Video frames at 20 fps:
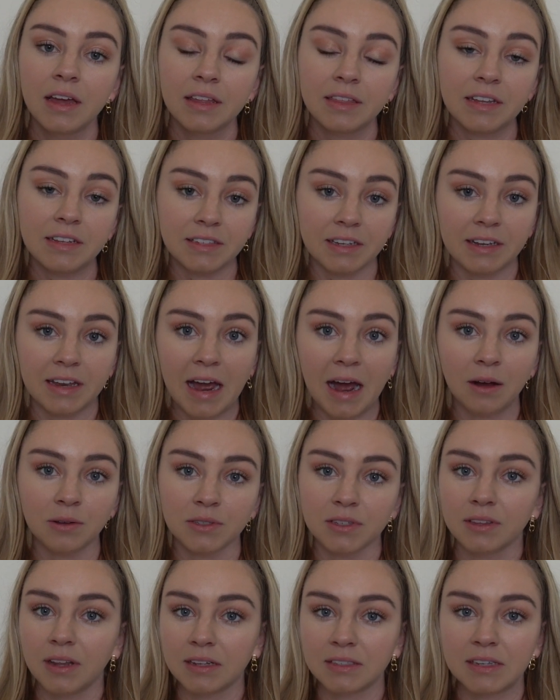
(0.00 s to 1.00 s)
these
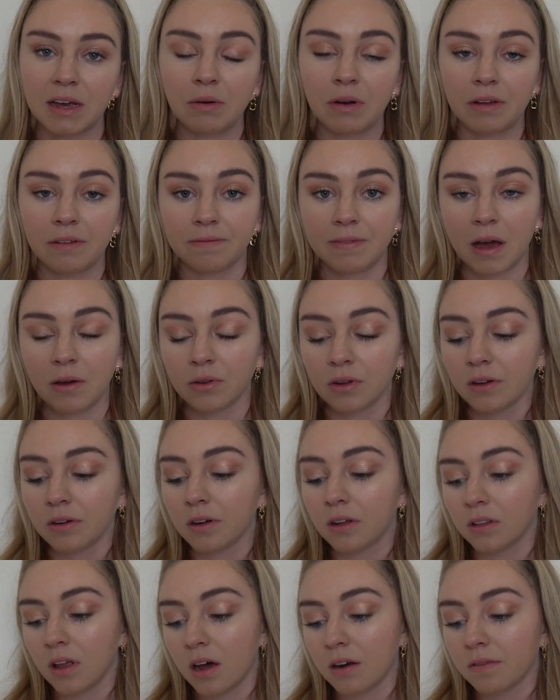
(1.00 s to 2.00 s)
accounts, and that's how I found out
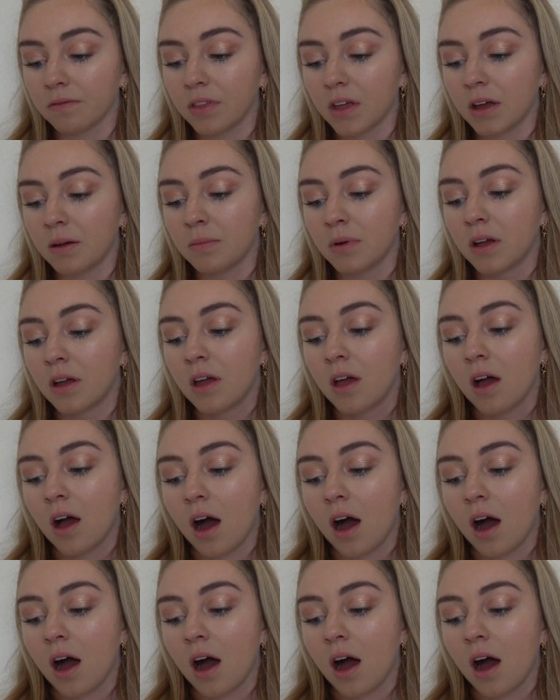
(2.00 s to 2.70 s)
a lot of them.